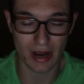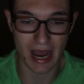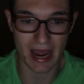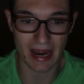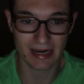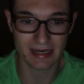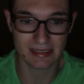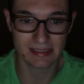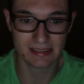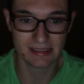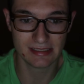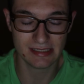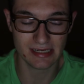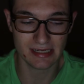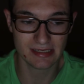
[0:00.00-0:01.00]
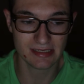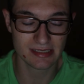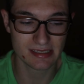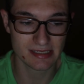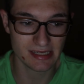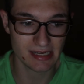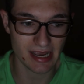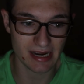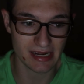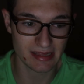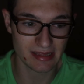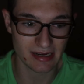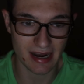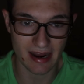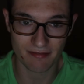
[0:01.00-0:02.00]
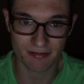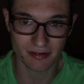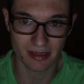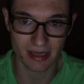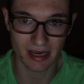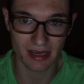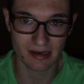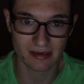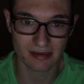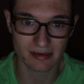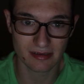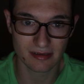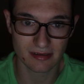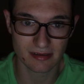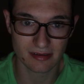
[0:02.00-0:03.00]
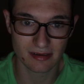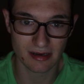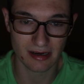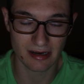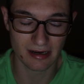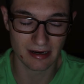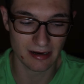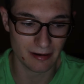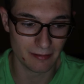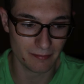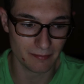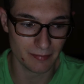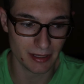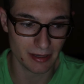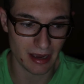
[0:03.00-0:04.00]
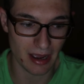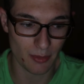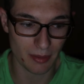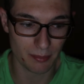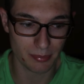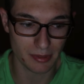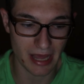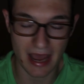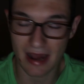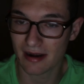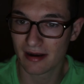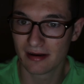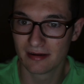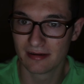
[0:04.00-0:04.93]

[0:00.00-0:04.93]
I didn't see anything after that. I went black.